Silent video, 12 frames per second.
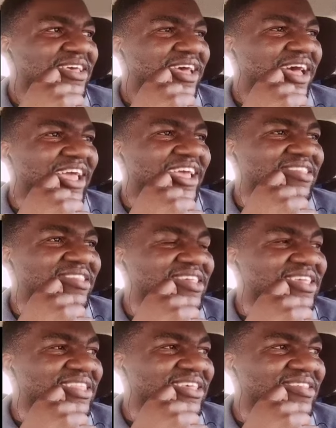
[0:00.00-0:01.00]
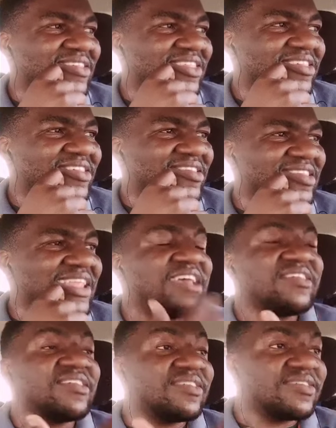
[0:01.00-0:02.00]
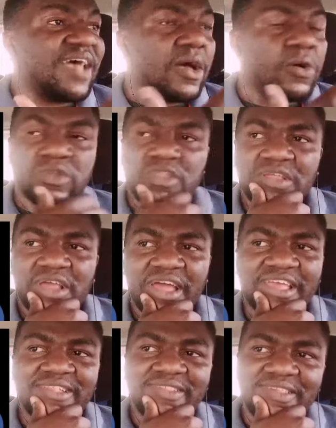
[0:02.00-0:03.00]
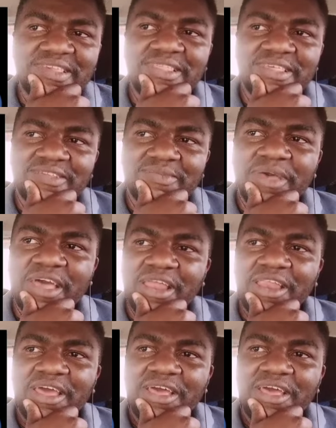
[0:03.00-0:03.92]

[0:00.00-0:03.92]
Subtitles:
I can see this. This is Nez's sound. I can see this, man.